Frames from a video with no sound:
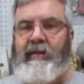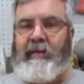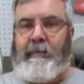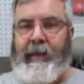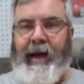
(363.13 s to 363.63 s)

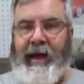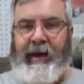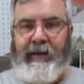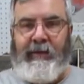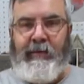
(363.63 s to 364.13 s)

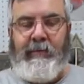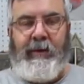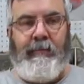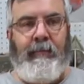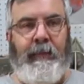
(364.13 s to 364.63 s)
supplied
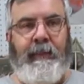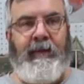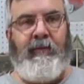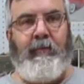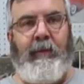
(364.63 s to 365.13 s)
aluminum,
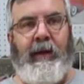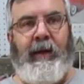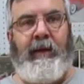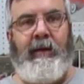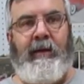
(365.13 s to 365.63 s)
this
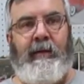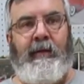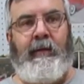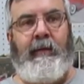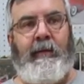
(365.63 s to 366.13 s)
plate
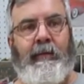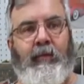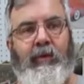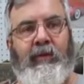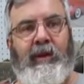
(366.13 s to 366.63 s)

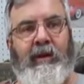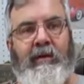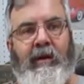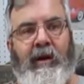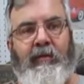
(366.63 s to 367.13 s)
was gonna
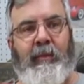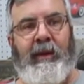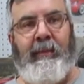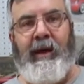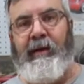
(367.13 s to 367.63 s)
cost
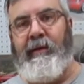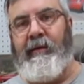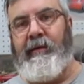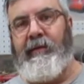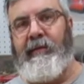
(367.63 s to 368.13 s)
me about
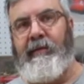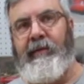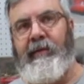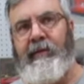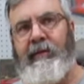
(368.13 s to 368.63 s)

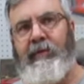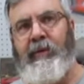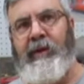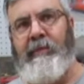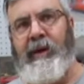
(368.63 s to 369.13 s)

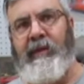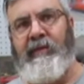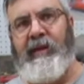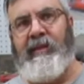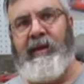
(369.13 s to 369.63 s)
120
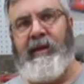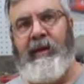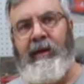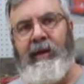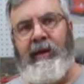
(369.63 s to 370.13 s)
bucks, I think.
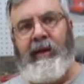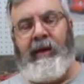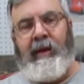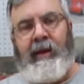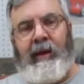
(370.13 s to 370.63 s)

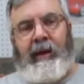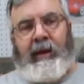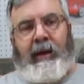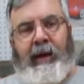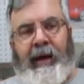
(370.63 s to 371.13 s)

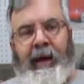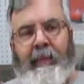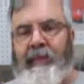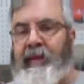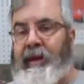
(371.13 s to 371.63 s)

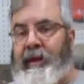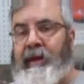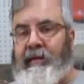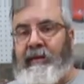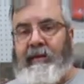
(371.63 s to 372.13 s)
Didn't
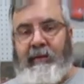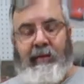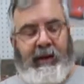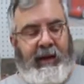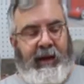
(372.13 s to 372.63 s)
have the
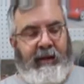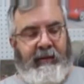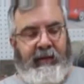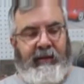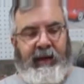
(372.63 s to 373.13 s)

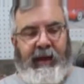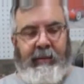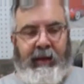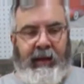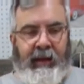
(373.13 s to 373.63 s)
$120 at the
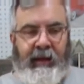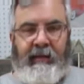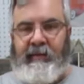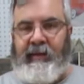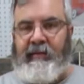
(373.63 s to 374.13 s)
time, and
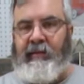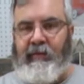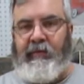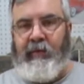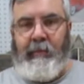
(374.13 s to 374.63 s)
this
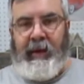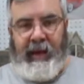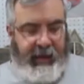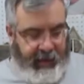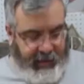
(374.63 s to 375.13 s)
is for
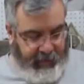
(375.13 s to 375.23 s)
me,